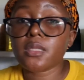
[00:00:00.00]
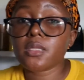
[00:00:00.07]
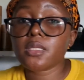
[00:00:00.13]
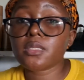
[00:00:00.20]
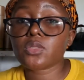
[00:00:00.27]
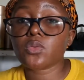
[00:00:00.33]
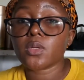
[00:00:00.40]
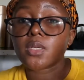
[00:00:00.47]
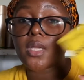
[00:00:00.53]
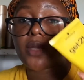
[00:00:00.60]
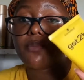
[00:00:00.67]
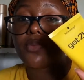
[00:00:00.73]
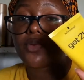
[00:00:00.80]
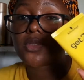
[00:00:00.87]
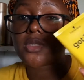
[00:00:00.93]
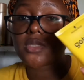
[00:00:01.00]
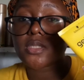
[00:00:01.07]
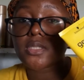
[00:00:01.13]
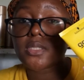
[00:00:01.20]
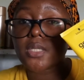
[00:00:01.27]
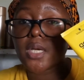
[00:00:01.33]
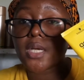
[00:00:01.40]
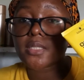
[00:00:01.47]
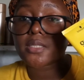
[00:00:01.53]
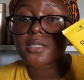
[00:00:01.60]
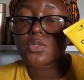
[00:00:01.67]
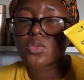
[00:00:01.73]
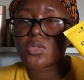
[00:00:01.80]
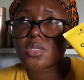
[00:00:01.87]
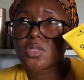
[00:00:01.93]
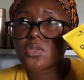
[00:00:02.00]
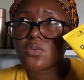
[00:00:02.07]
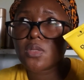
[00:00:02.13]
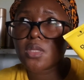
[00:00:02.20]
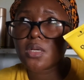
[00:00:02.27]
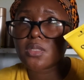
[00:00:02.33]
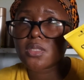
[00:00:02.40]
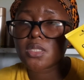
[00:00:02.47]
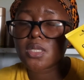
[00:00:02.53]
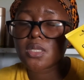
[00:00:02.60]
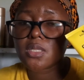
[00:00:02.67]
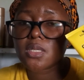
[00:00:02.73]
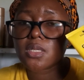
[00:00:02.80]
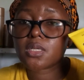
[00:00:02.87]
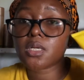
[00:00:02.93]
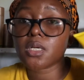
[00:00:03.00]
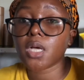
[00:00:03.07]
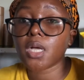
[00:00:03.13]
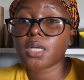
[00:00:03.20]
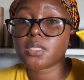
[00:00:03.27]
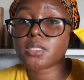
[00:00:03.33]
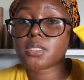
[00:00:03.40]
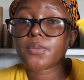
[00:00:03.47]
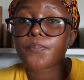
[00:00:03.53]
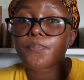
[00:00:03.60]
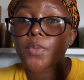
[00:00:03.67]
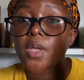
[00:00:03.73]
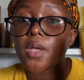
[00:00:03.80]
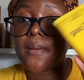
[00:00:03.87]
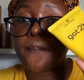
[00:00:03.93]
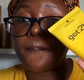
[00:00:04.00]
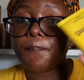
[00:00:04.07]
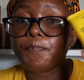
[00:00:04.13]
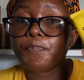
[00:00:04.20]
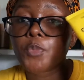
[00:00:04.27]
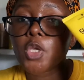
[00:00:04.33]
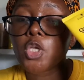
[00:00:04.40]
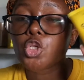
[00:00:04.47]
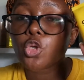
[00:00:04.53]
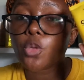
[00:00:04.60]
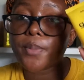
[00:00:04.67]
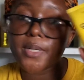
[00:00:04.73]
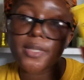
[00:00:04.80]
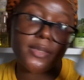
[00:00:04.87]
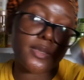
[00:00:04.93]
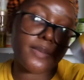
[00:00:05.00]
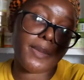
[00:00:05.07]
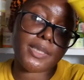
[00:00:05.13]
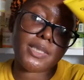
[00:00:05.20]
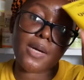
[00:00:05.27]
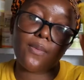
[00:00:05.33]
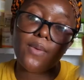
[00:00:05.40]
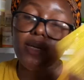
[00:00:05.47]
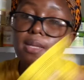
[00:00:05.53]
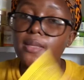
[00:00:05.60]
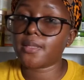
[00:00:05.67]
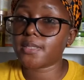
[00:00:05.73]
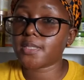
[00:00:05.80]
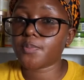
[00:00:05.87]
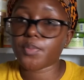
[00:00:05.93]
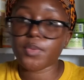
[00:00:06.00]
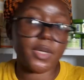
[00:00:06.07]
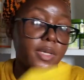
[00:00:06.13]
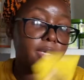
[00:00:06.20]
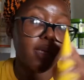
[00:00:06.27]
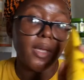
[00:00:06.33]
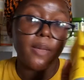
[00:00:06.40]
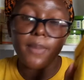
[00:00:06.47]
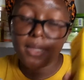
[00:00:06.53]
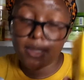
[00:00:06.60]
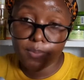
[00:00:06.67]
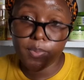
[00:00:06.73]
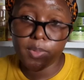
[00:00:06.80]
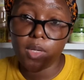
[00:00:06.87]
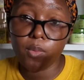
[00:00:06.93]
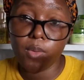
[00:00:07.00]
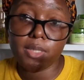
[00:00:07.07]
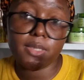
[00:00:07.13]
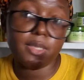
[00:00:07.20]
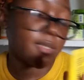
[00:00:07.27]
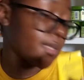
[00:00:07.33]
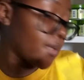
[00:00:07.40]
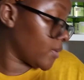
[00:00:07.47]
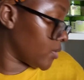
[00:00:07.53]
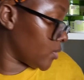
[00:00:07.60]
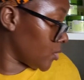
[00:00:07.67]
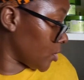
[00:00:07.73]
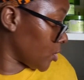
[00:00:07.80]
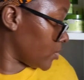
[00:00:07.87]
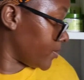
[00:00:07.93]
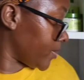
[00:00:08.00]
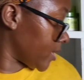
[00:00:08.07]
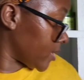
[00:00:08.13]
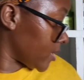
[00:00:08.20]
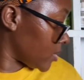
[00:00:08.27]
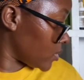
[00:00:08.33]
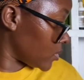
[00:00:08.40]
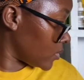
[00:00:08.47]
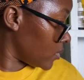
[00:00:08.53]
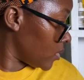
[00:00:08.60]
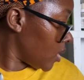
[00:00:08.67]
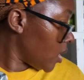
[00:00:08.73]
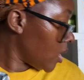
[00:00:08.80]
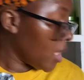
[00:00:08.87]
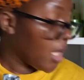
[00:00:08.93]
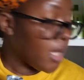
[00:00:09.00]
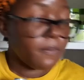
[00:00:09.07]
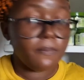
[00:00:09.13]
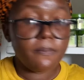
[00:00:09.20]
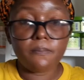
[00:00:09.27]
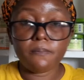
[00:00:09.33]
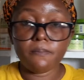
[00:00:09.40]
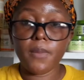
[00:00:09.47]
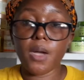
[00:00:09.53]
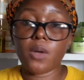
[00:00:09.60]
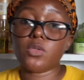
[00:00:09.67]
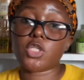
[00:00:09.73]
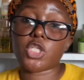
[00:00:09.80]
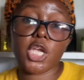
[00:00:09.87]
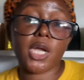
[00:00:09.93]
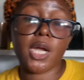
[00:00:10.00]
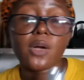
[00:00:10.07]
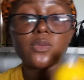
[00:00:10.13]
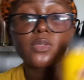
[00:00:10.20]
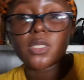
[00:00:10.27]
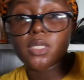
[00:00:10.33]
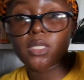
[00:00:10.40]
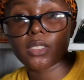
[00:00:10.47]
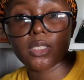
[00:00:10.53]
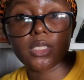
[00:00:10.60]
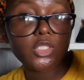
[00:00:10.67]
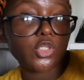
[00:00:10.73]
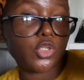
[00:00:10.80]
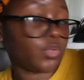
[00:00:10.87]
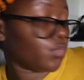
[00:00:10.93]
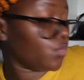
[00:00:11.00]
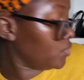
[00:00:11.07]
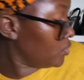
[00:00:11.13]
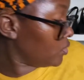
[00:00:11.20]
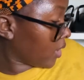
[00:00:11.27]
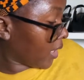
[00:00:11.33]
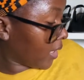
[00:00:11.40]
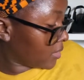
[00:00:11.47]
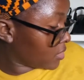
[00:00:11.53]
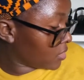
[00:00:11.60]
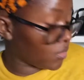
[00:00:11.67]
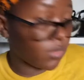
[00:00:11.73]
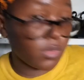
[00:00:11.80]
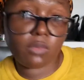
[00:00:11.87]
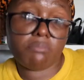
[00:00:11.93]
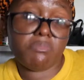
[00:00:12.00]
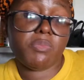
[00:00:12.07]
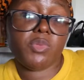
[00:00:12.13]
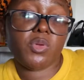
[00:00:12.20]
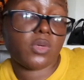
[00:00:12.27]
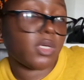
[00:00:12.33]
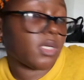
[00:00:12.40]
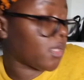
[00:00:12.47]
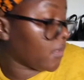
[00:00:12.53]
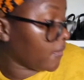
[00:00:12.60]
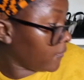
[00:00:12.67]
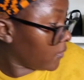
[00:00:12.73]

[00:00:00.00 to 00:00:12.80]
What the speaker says: this one I bought at 22,000, I think, at Shoppers, but I wanted the spray. But it's been a while since I went to Shoppers, so I will check out and then let you guys know, maybe on another